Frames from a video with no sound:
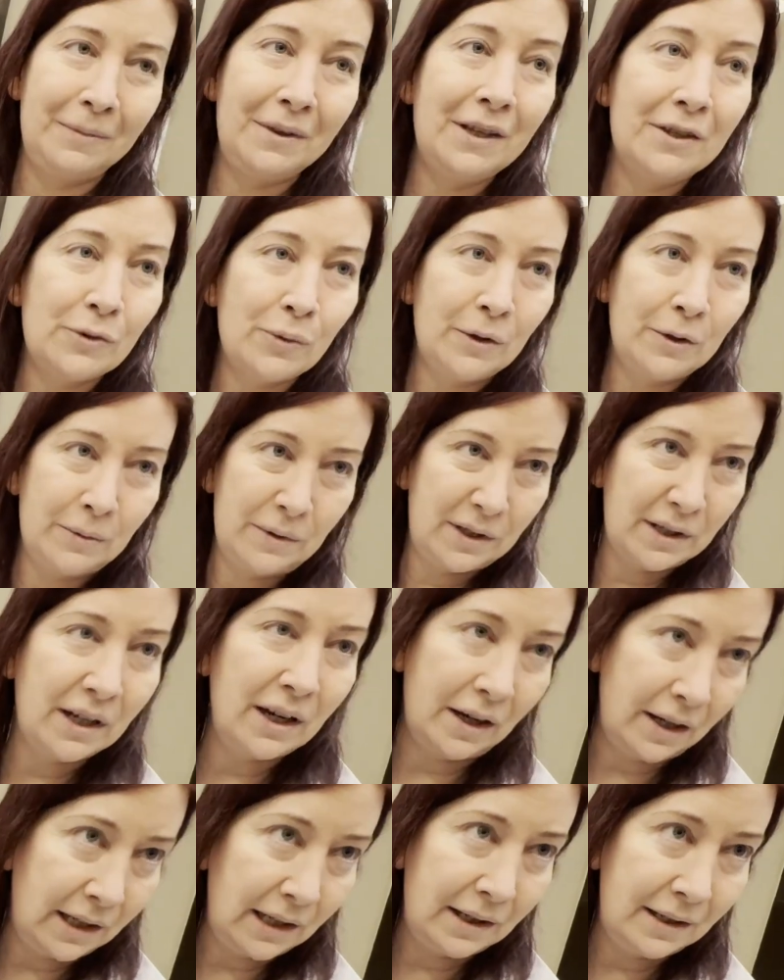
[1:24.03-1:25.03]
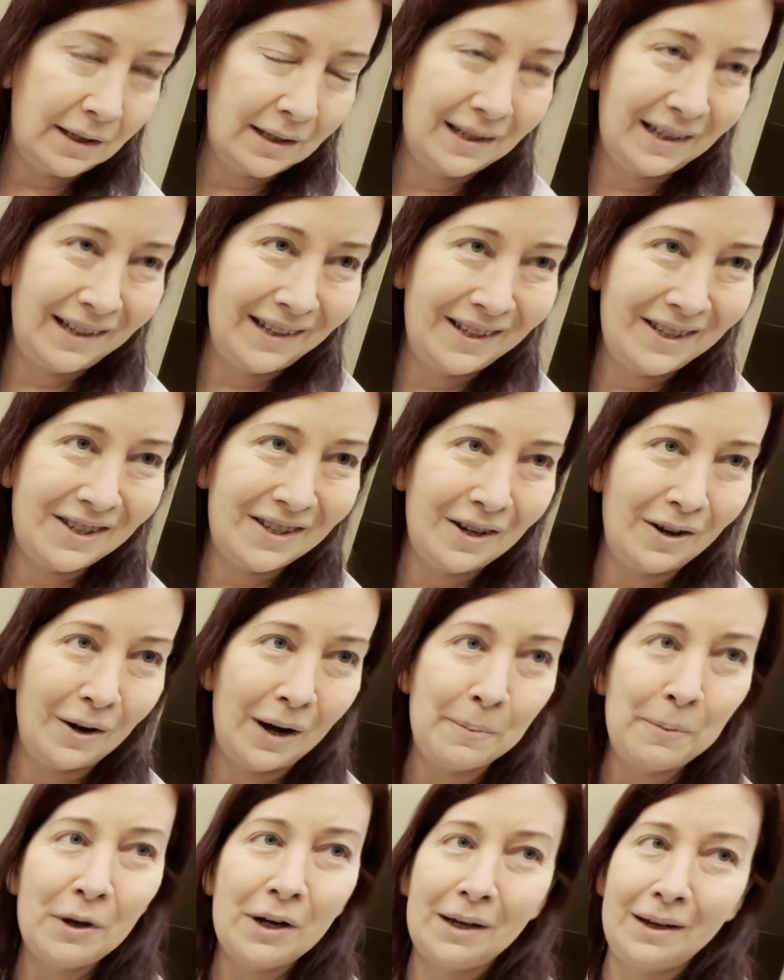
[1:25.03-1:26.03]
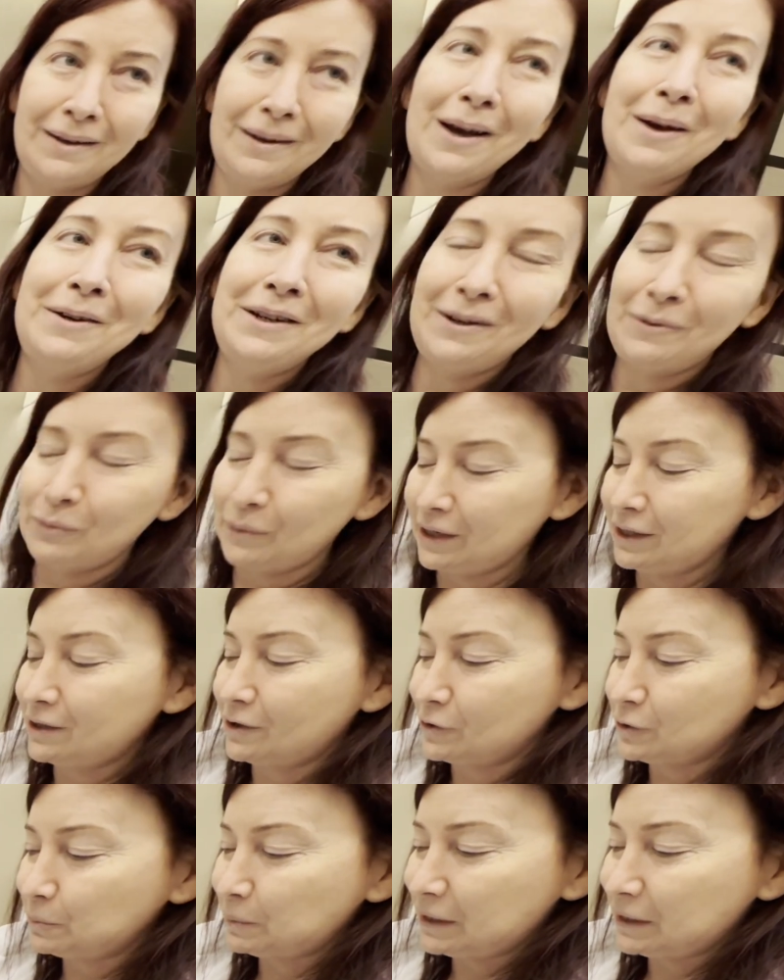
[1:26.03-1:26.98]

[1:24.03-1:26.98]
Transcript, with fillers: This one was gutted, so I put a, a Windows